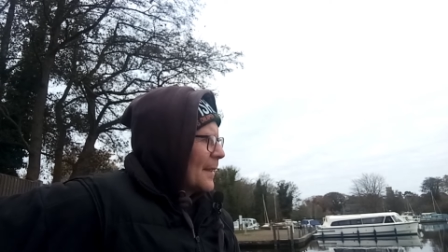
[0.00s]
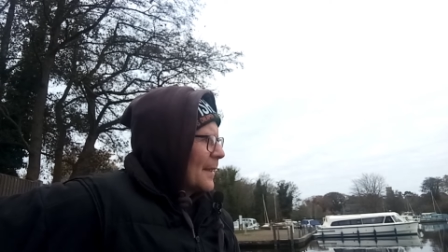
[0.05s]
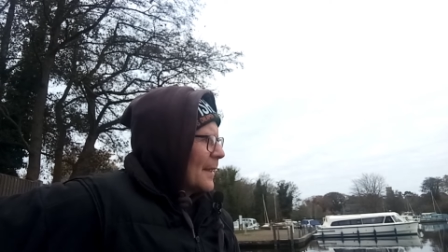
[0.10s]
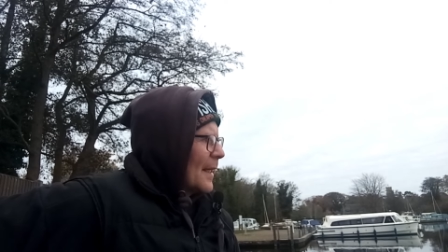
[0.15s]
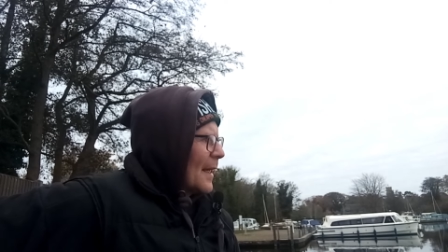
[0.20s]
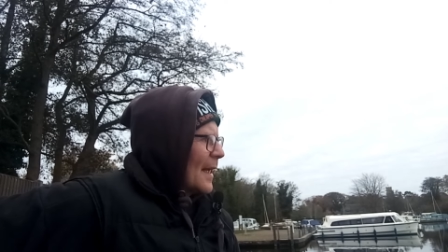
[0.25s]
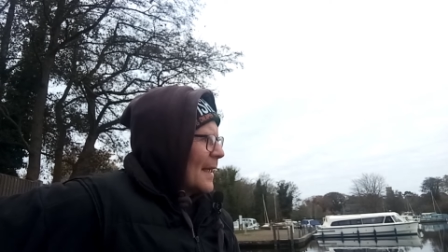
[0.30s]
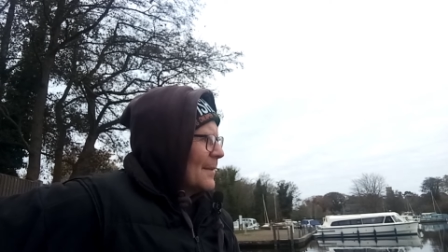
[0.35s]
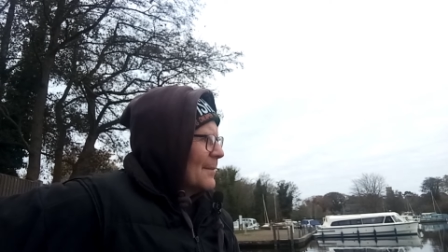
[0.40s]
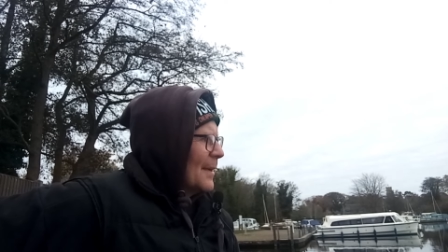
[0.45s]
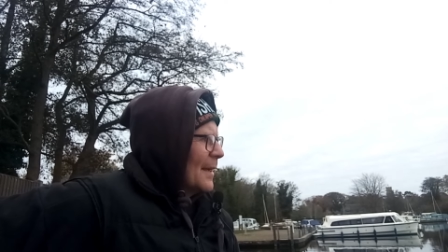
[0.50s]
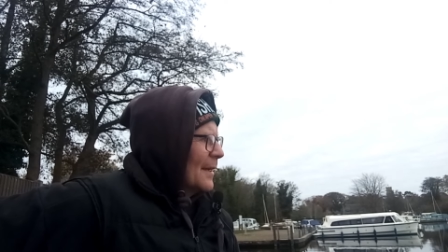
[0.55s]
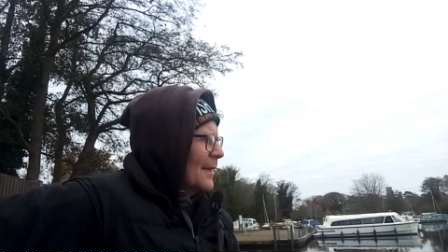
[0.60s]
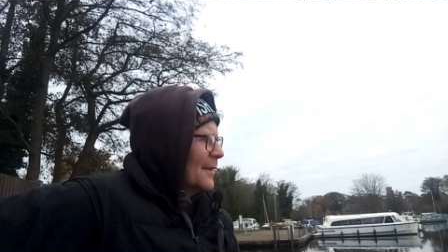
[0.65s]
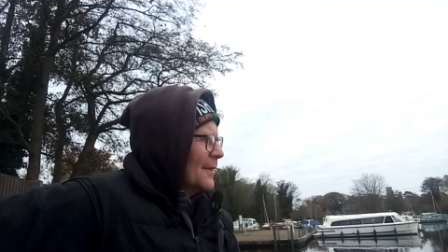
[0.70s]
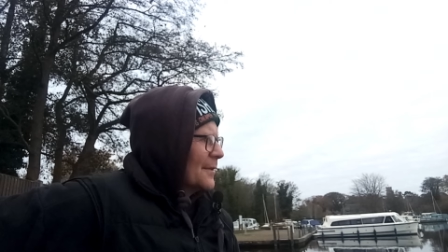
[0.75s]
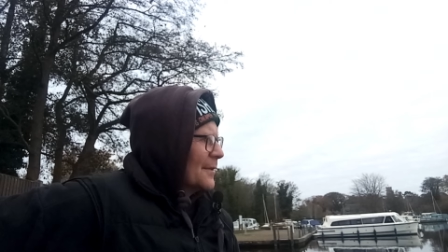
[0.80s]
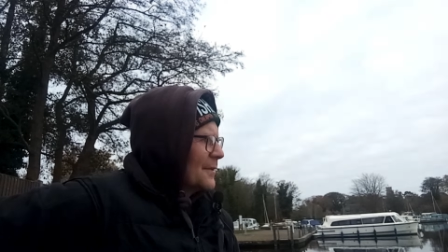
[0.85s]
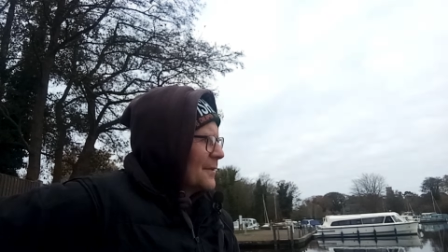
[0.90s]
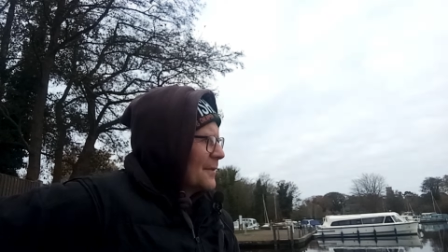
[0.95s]
8
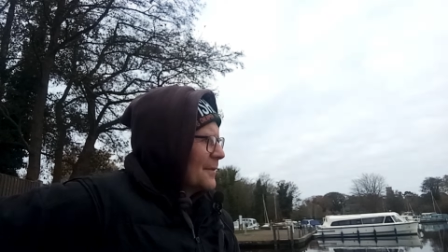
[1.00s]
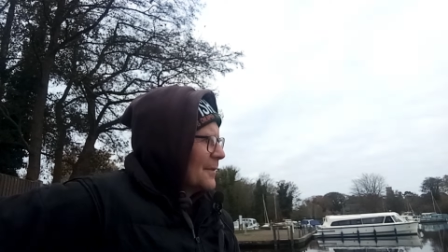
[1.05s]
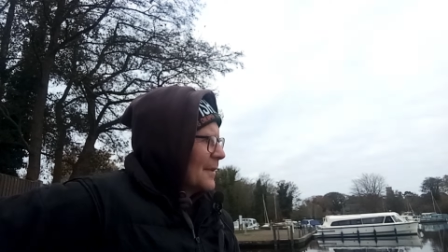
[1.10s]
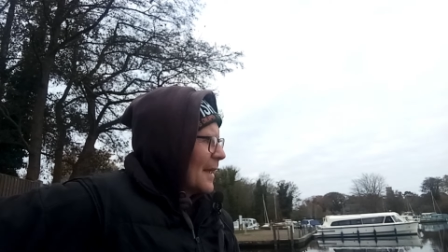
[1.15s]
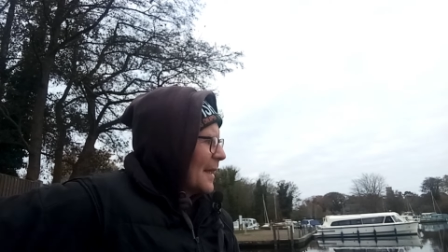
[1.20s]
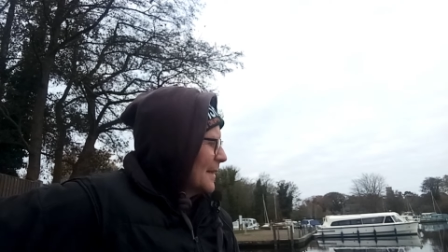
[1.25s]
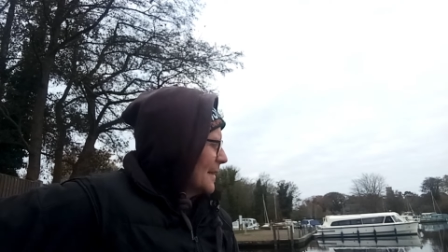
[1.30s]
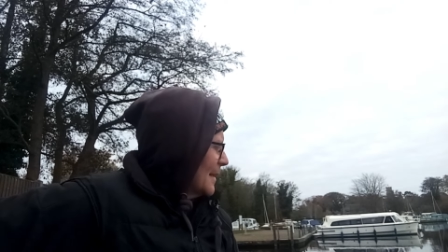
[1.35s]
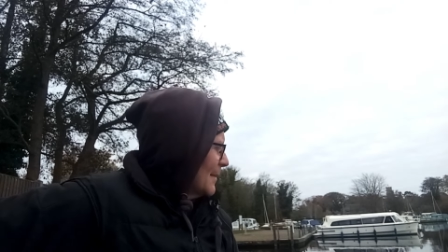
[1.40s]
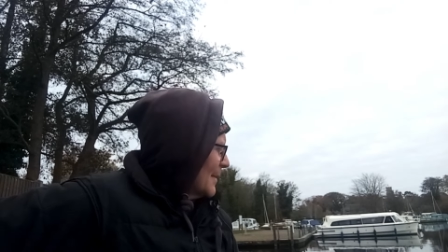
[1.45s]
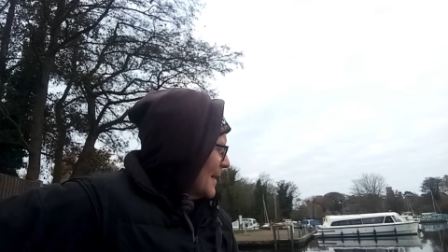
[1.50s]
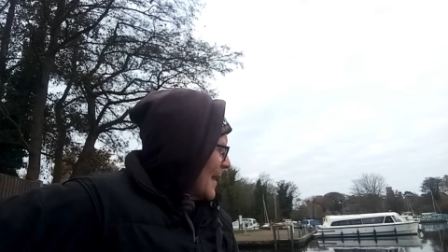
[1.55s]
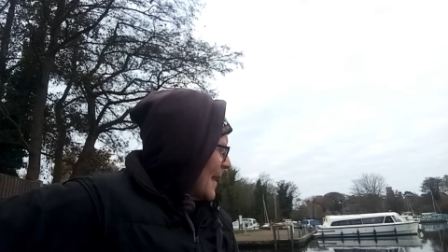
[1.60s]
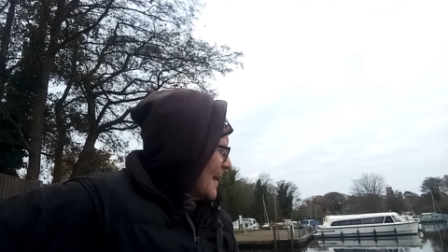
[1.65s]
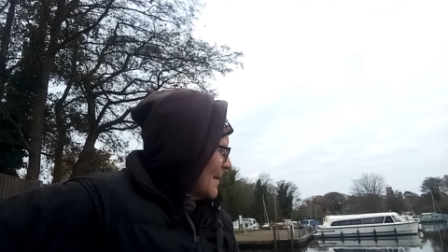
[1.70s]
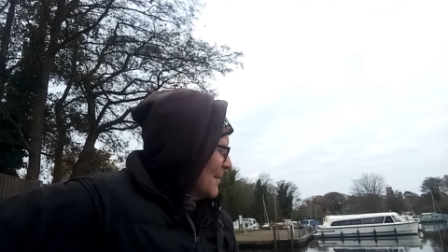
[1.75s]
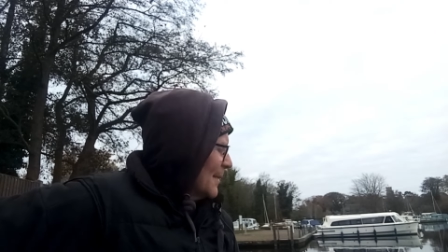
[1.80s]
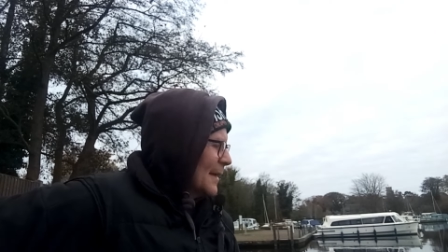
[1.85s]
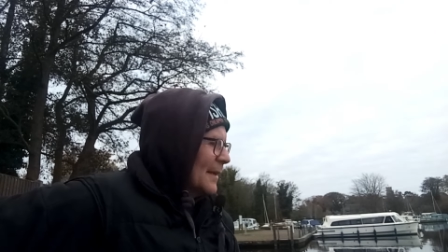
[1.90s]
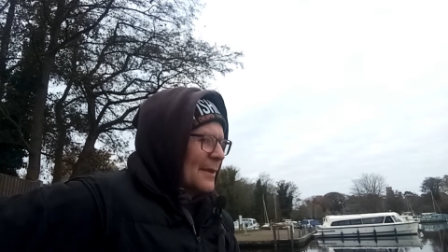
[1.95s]
metres, ending at
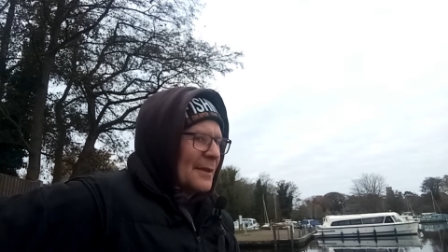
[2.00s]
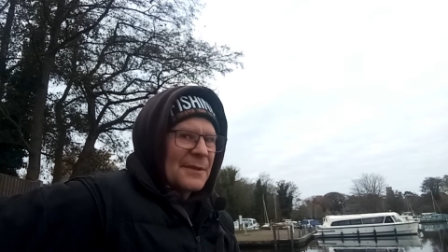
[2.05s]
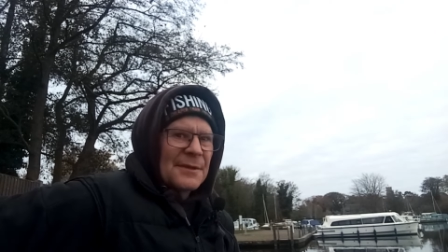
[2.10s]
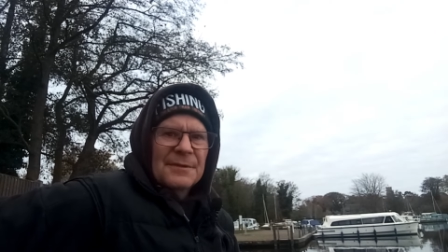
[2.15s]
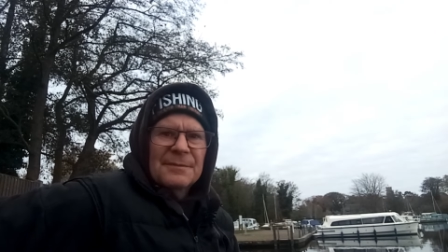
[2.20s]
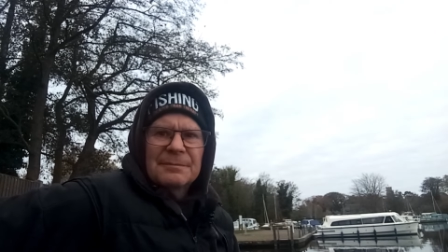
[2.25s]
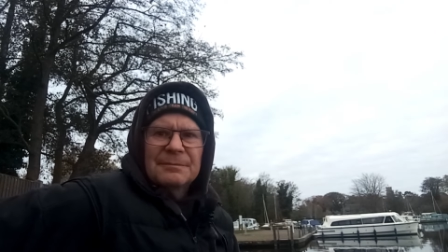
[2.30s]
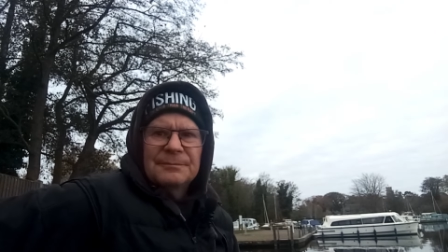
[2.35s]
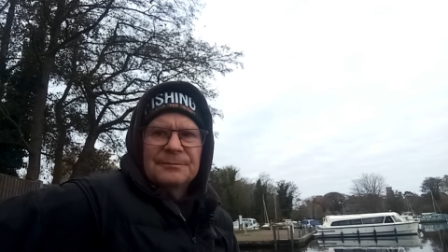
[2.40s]
8 metres.